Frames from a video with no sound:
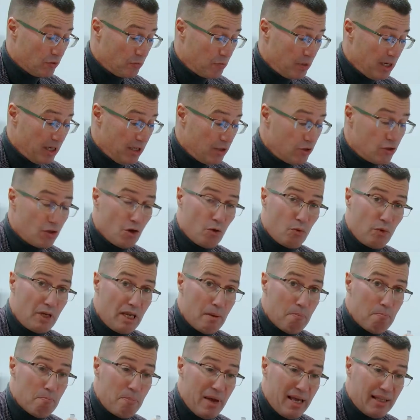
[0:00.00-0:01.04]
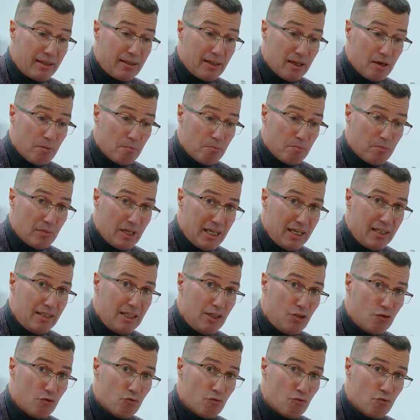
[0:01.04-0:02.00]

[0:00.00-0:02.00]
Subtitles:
of paint, so we embed them in these